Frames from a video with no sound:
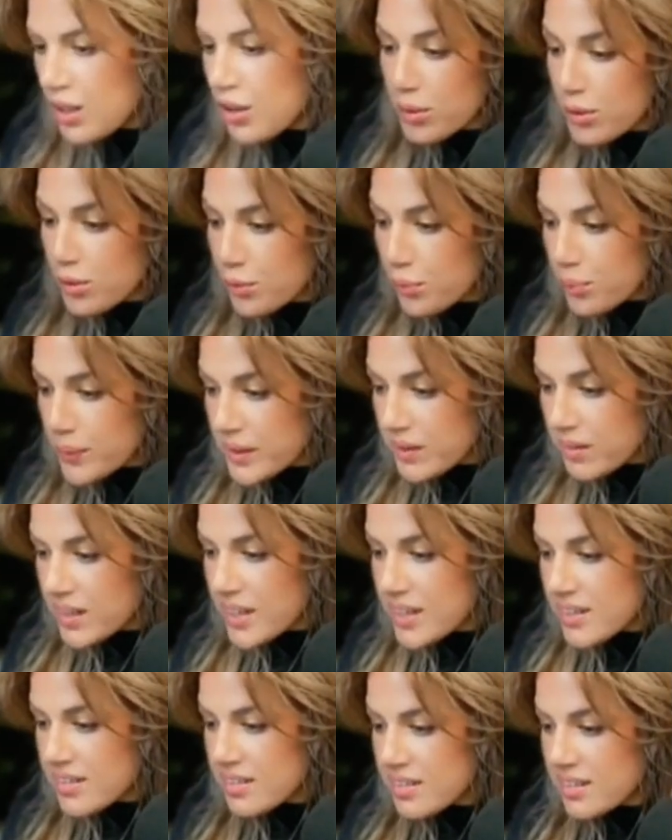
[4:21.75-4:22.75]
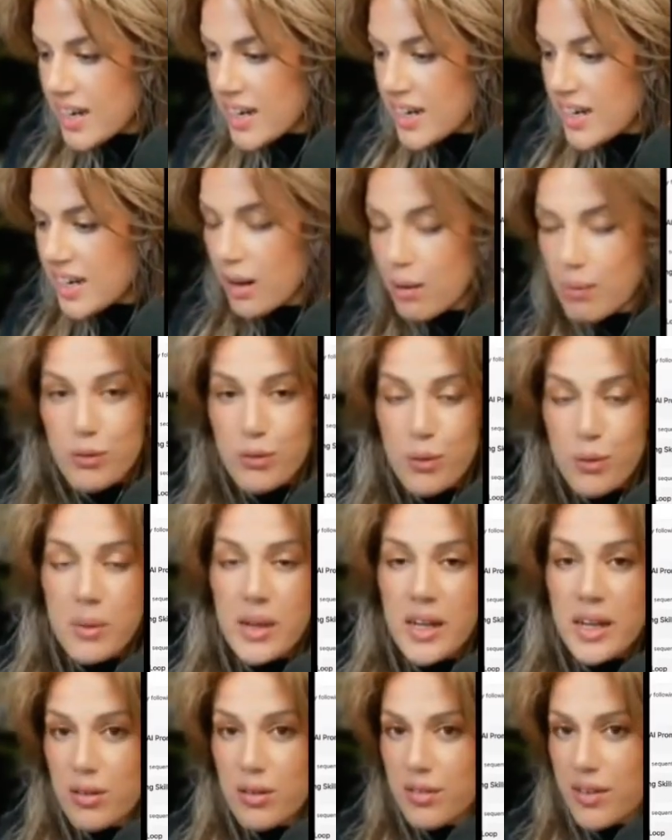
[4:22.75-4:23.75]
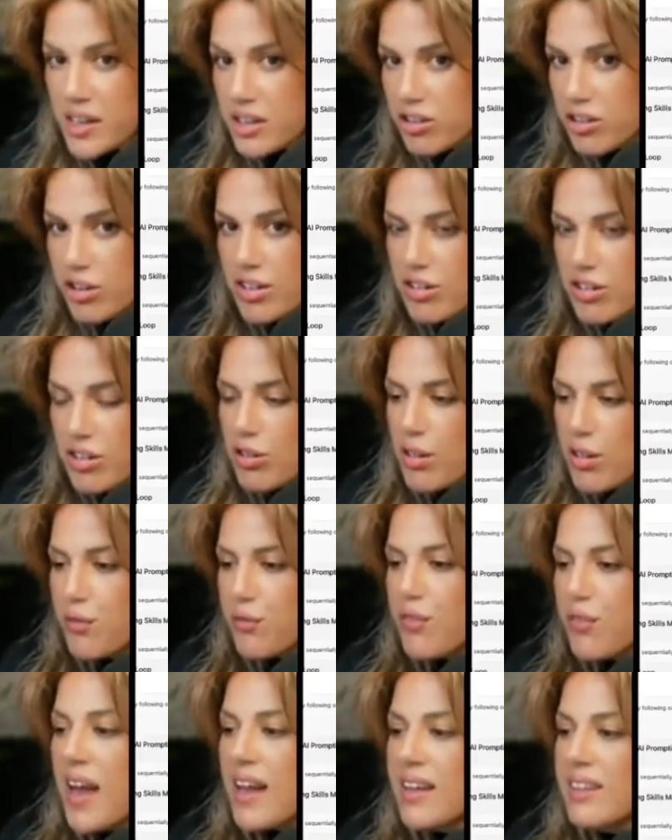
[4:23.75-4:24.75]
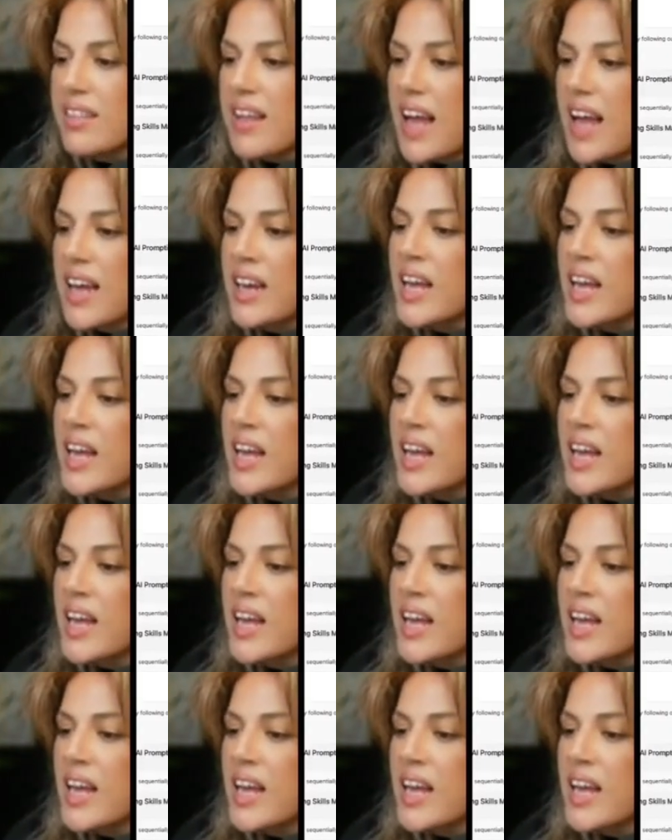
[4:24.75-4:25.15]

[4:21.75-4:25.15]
The real insight comes from iteration. So the fact that